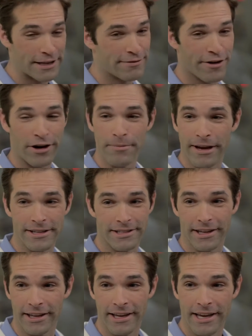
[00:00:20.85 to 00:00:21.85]
It's very
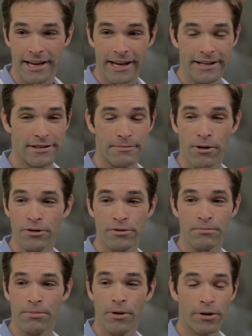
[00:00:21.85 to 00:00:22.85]
basic. It's the most
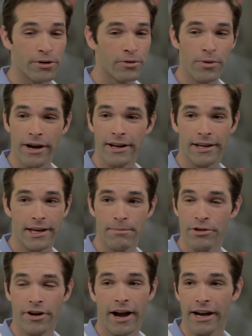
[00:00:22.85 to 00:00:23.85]
important way to
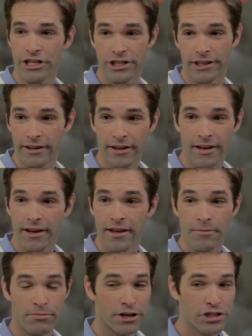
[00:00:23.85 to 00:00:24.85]
keep your hygiene.
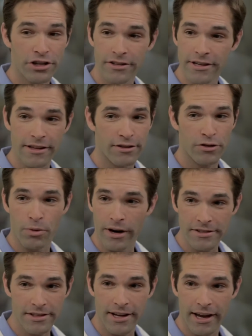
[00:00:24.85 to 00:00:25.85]
Brushing your teeth
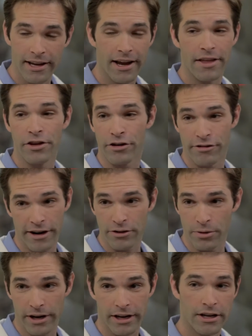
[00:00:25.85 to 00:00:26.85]
twice a day in the
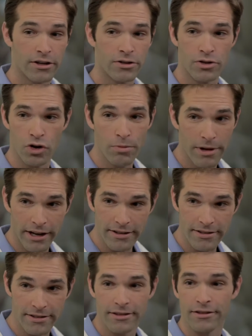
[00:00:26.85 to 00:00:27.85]
correct way. 2
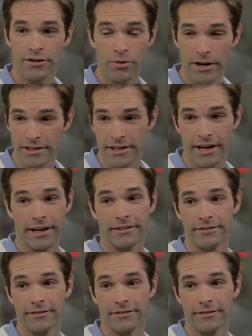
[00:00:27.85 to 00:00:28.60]
minutes, twice a day.